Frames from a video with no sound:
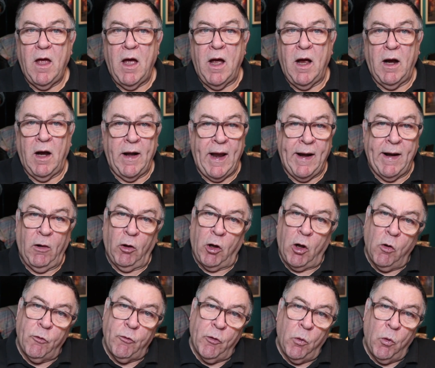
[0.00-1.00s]
and I'll
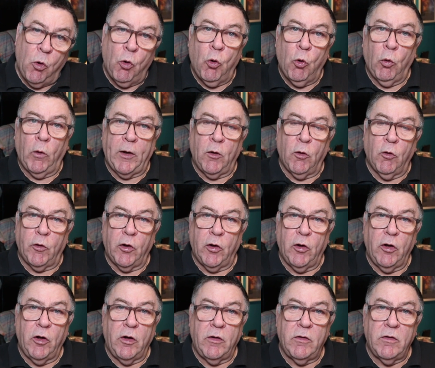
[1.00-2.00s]
go through all the
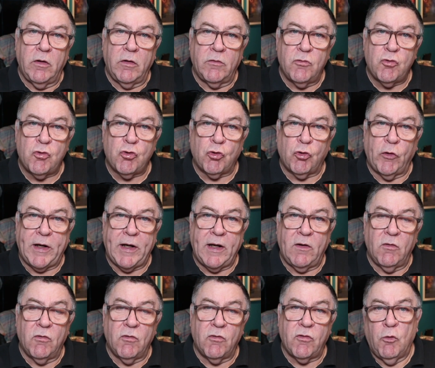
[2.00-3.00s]
other
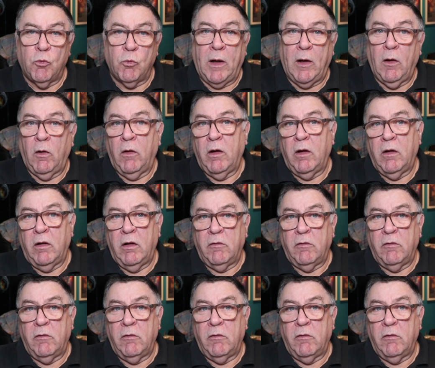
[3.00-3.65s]
screen as well,